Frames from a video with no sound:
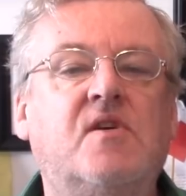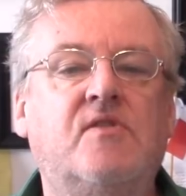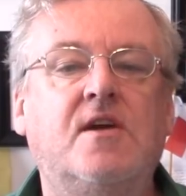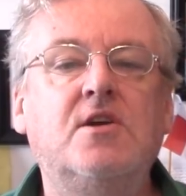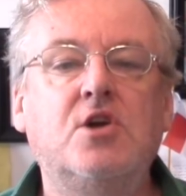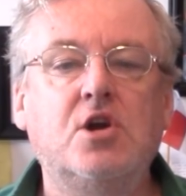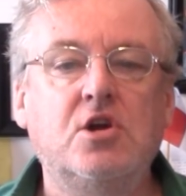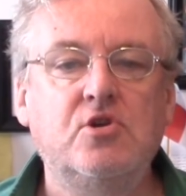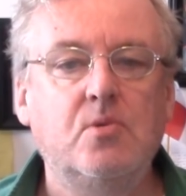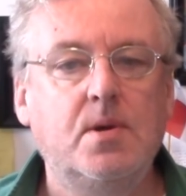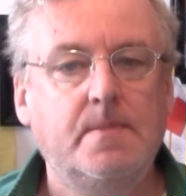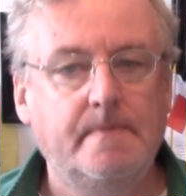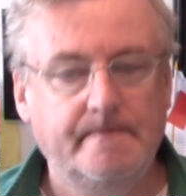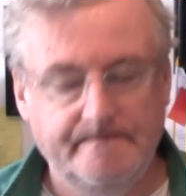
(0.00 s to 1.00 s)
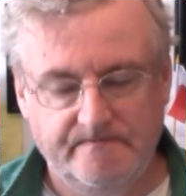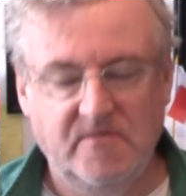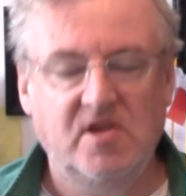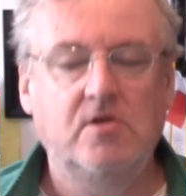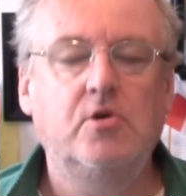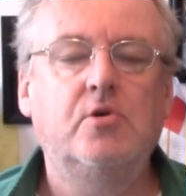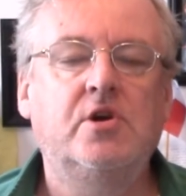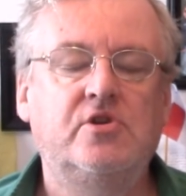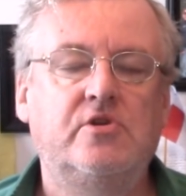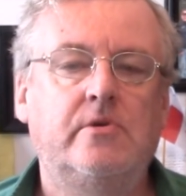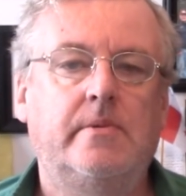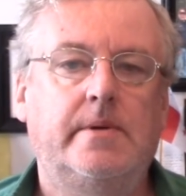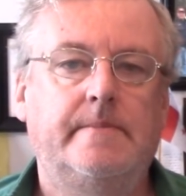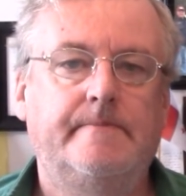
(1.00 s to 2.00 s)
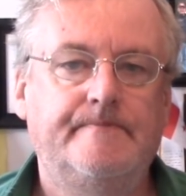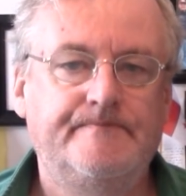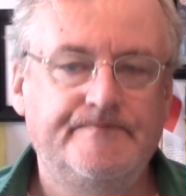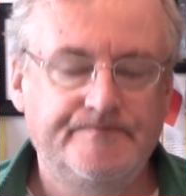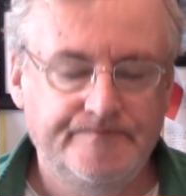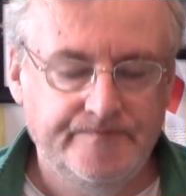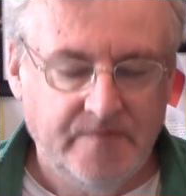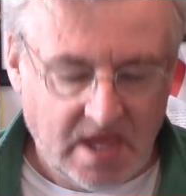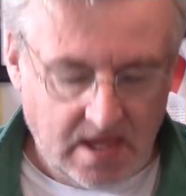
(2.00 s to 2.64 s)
you think you can do it, you can do it.